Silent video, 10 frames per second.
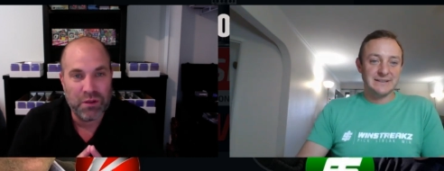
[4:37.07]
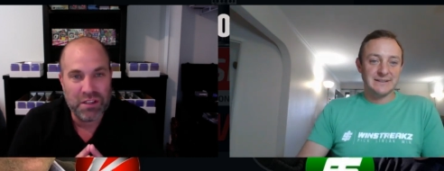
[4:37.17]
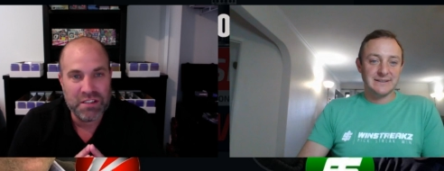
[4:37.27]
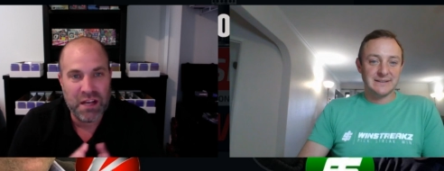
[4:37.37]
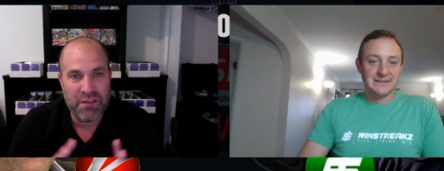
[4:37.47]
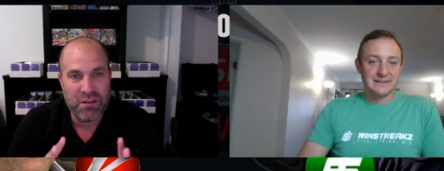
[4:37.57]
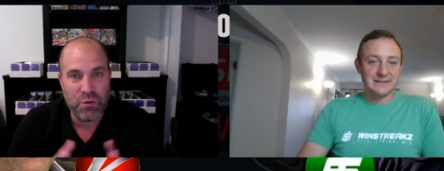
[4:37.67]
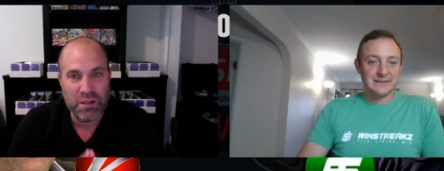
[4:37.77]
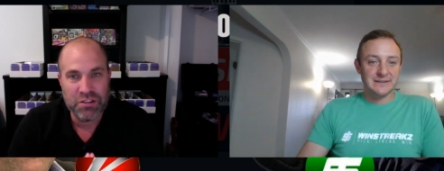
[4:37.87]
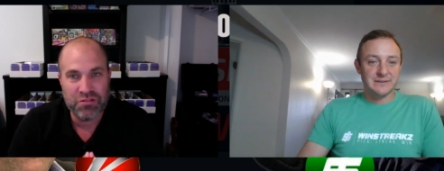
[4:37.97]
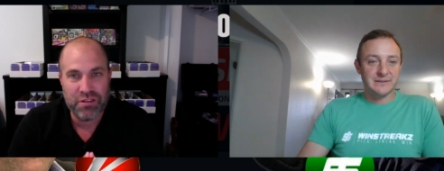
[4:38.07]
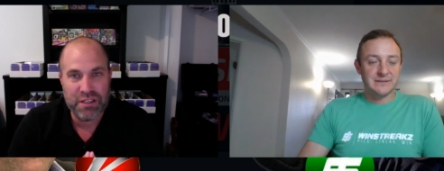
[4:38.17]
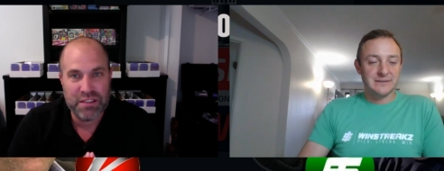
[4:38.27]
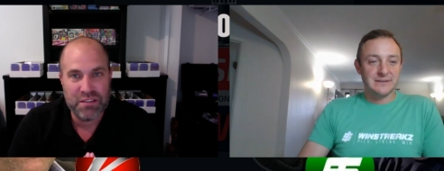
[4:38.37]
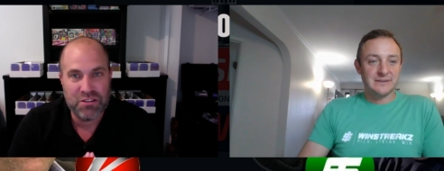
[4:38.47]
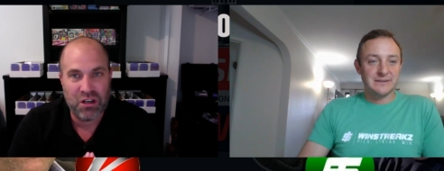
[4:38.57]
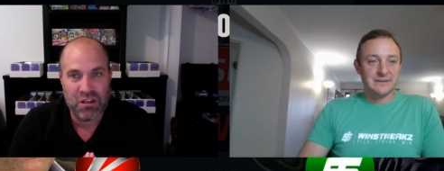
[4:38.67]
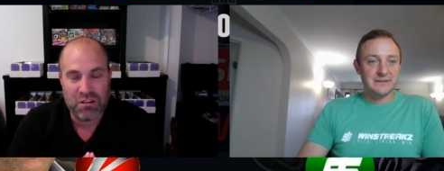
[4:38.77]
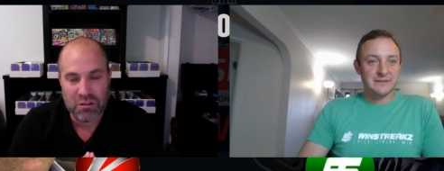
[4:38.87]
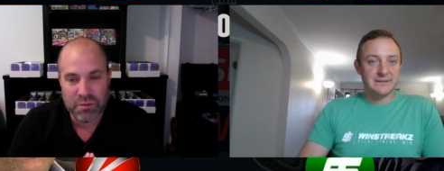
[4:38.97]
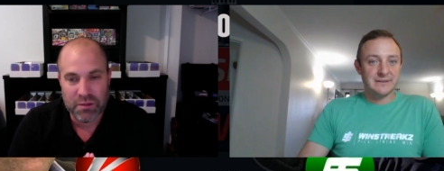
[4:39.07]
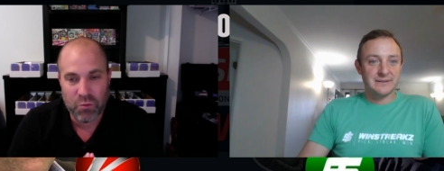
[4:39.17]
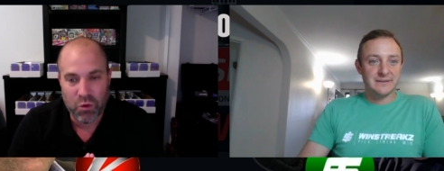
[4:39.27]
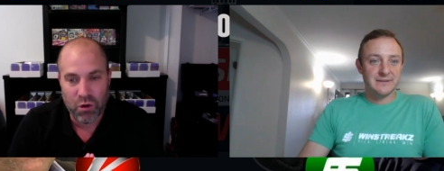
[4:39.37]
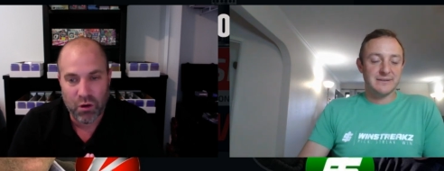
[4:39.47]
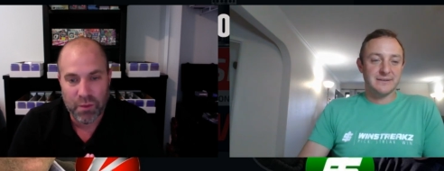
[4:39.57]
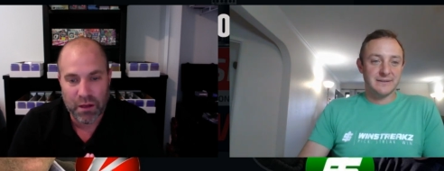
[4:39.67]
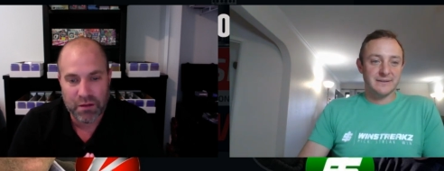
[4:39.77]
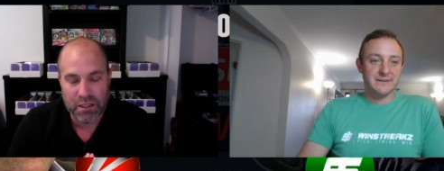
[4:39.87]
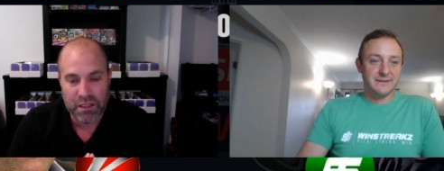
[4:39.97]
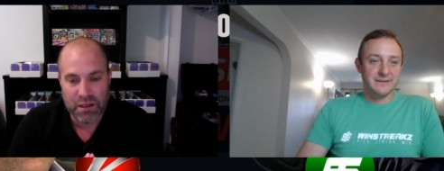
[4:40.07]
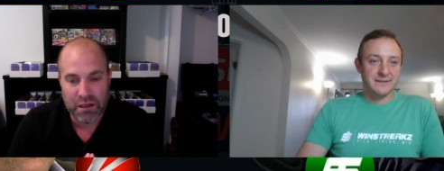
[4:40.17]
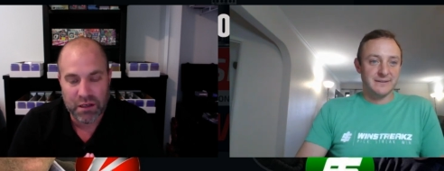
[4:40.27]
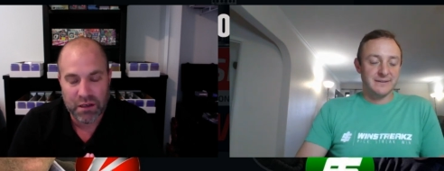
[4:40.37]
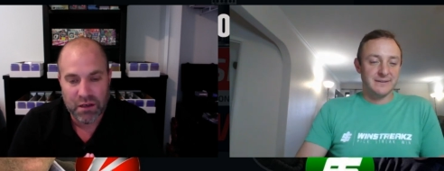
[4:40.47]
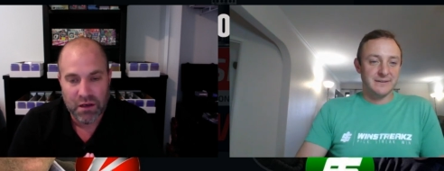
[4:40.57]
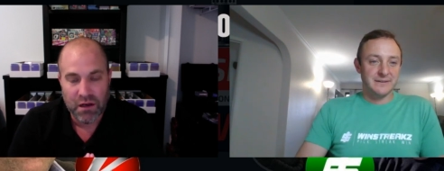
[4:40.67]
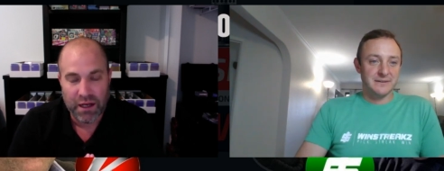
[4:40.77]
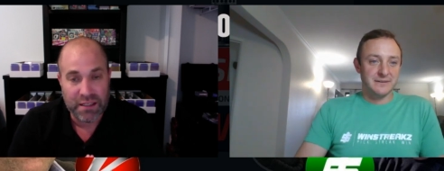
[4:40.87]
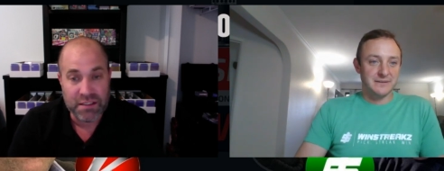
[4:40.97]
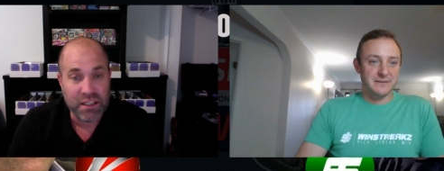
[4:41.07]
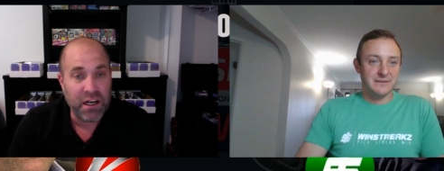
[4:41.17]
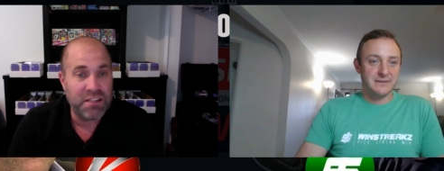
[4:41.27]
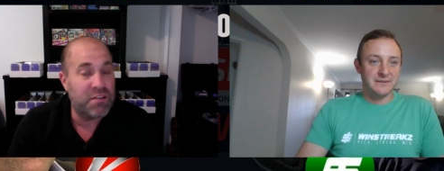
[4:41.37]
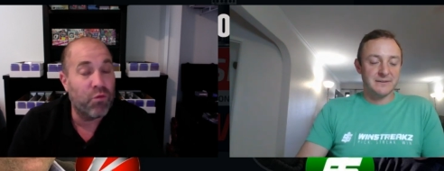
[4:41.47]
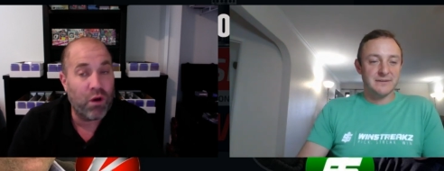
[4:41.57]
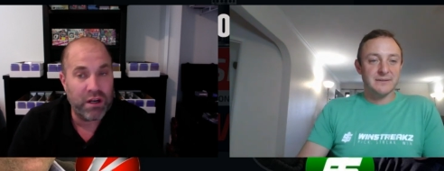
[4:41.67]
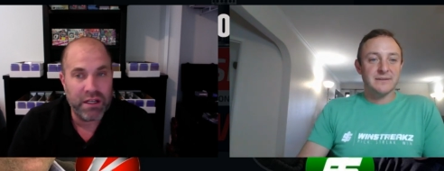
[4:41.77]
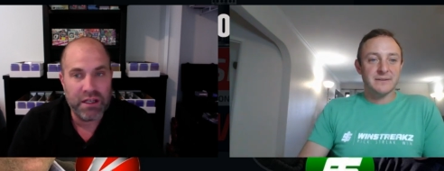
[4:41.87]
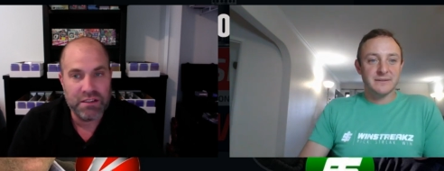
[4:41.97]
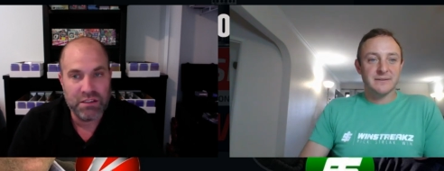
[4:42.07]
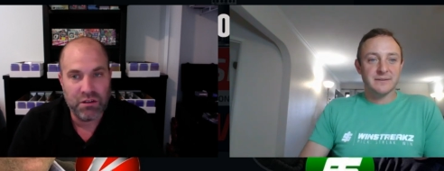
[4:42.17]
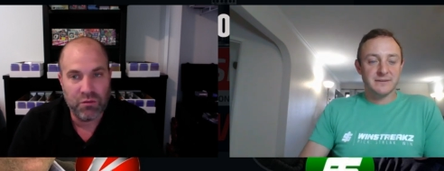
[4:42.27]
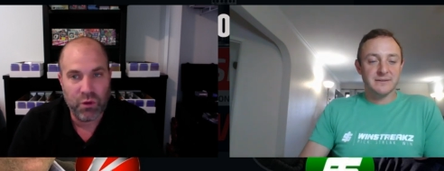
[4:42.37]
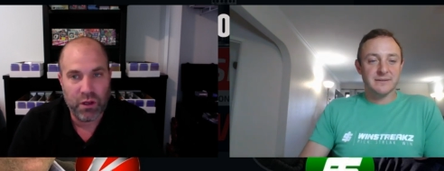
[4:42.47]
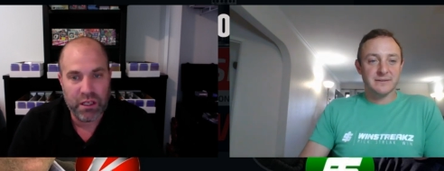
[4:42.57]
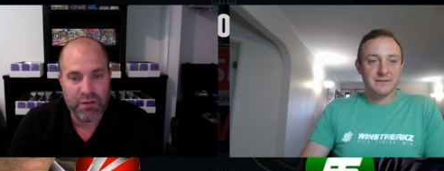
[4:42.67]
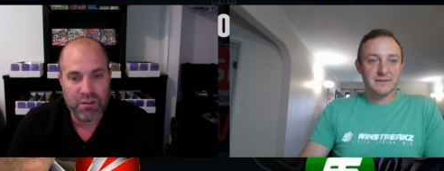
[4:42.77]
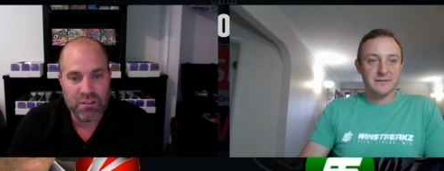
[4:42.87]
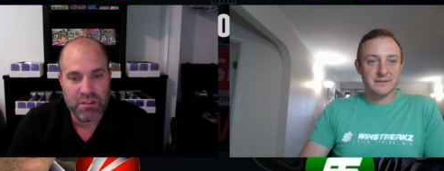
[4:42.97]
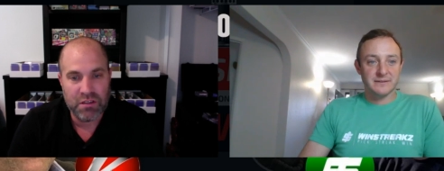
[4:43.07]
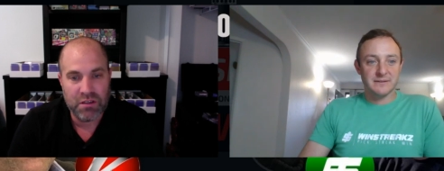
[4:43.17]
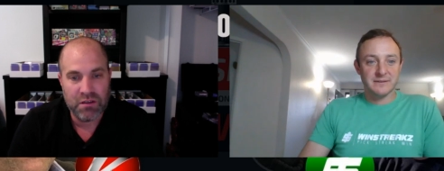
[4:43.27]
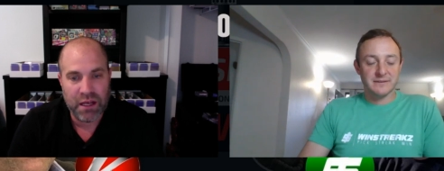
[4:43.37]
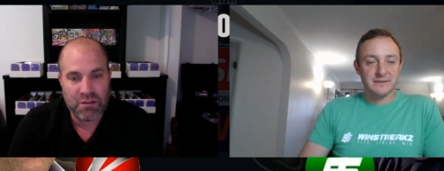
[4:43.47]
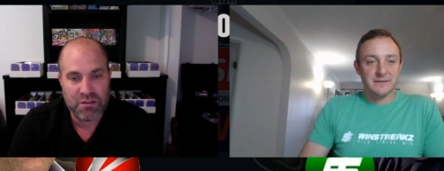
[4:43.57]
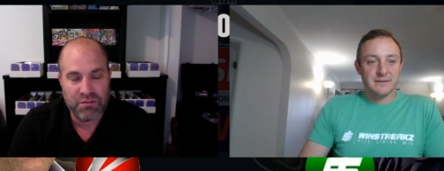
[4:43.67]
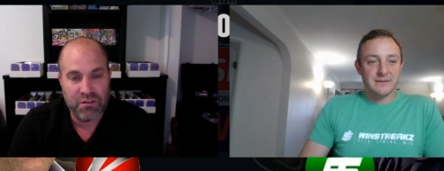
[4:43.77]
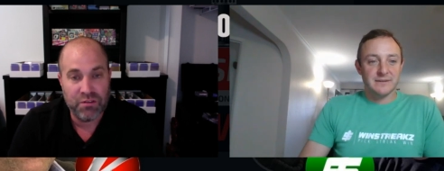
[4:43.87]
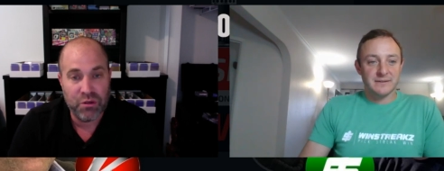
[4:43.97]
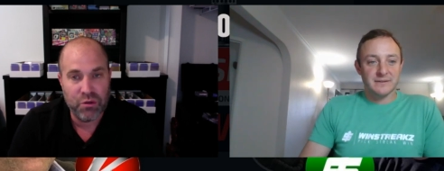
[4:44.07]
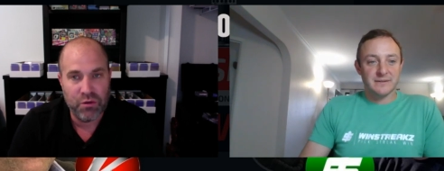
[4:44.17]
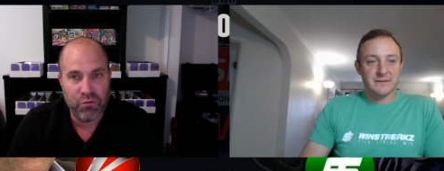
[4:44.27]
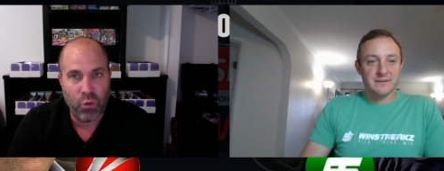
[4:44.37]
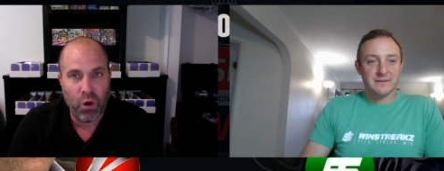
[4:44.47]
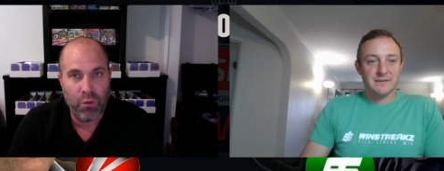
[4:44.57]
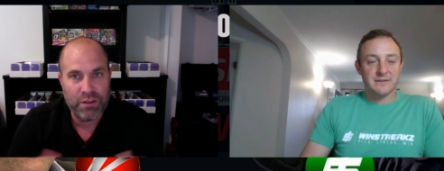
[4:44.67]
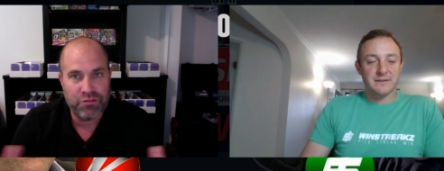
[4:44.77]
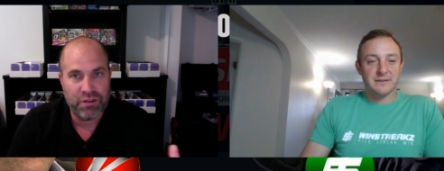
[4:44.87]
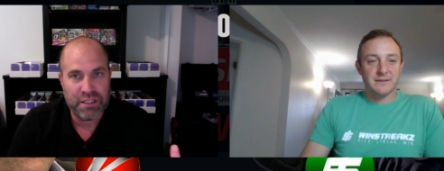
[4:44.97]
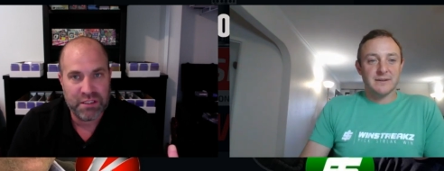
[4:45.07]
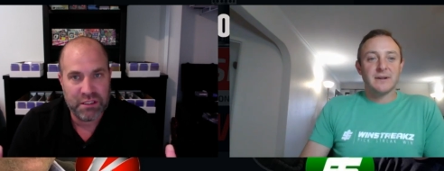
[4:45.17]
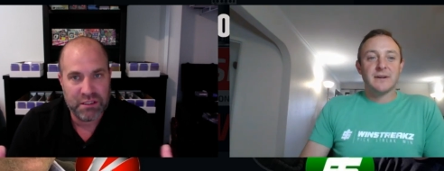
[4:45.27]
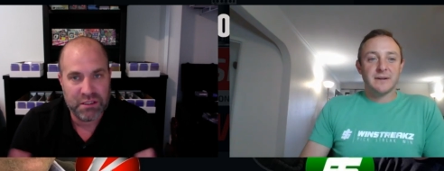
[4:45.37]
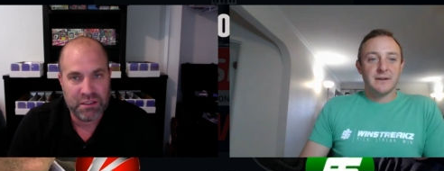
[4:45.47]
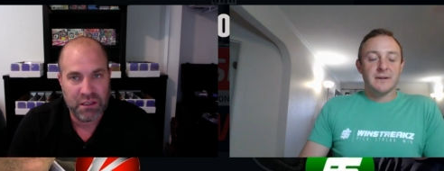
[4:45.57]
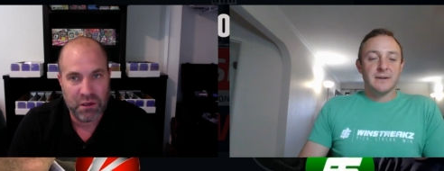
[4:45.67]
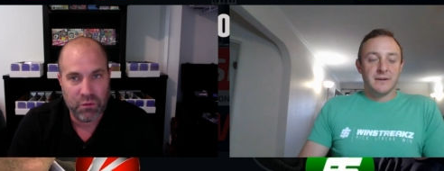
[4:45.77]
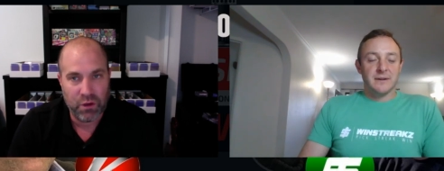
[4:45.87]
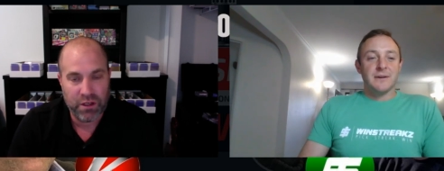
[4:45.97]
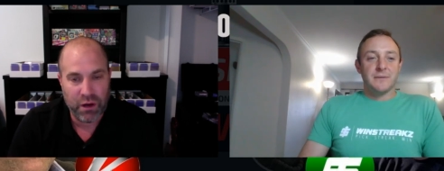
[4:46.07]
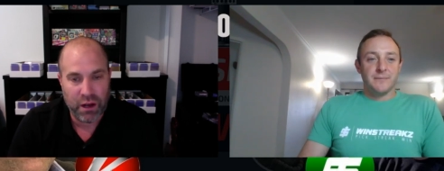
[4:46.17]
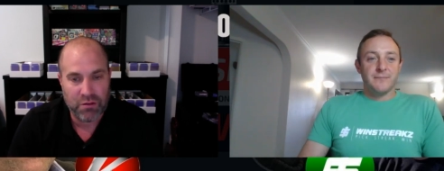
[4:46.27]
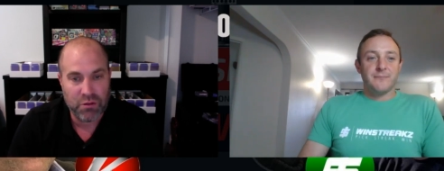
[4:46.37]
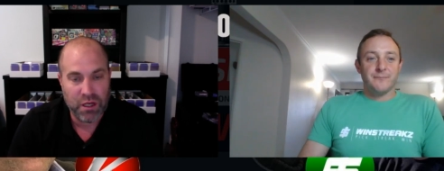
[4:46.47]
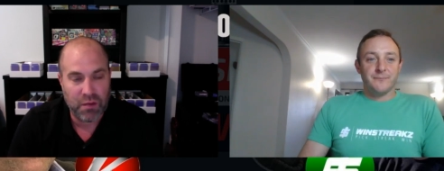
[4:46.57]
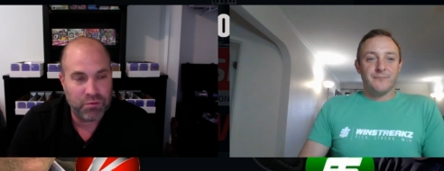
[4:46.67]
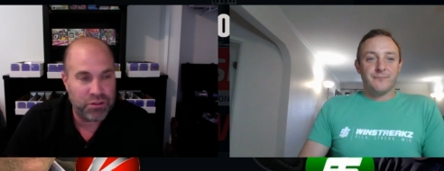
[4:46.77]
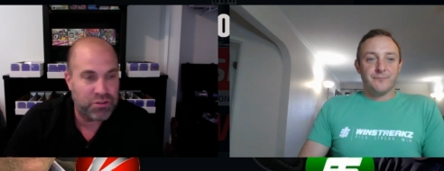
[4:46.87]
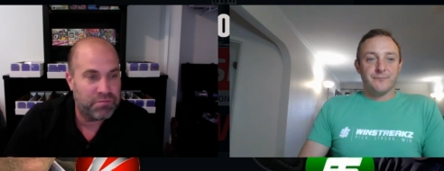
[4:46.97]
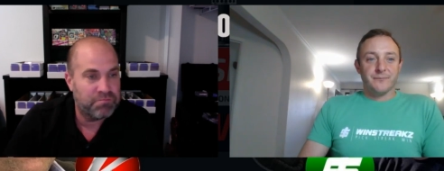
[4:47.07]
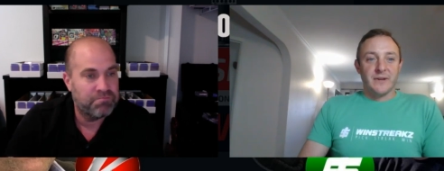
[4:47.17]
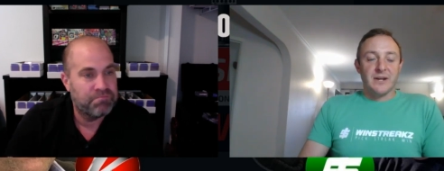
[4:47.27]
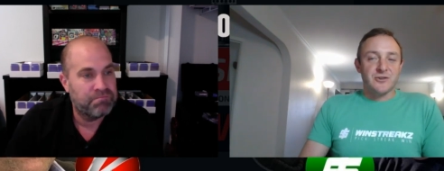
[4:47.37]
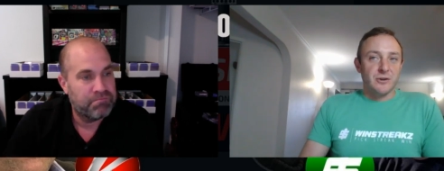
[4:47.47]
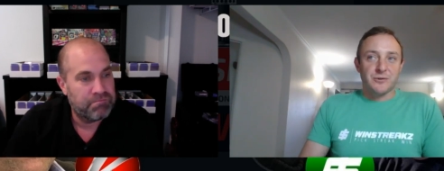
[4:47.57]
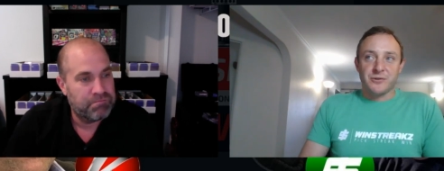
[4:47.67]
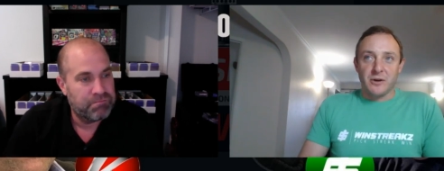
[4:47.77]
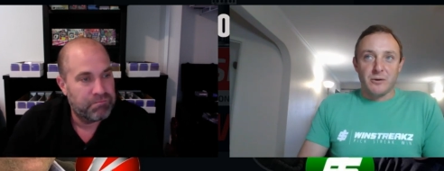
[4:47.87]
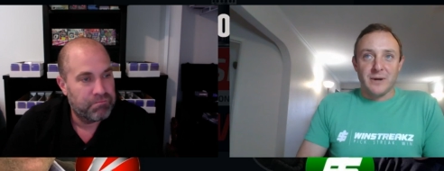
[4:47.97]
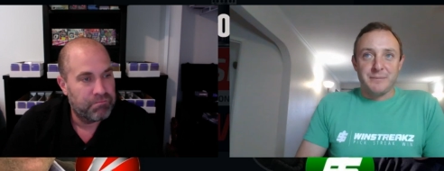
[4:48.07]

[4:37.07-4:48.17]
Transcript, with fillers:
Speaker 1: let's dive into WinStreakz and talk a little bit more about the, uh, I guess, the guts of what it is. You know, why don't you give us the thousand foot view of what WinStreakz is uh, and what you're out to accomplish?
Speaker 2: Yeah, sure. So, I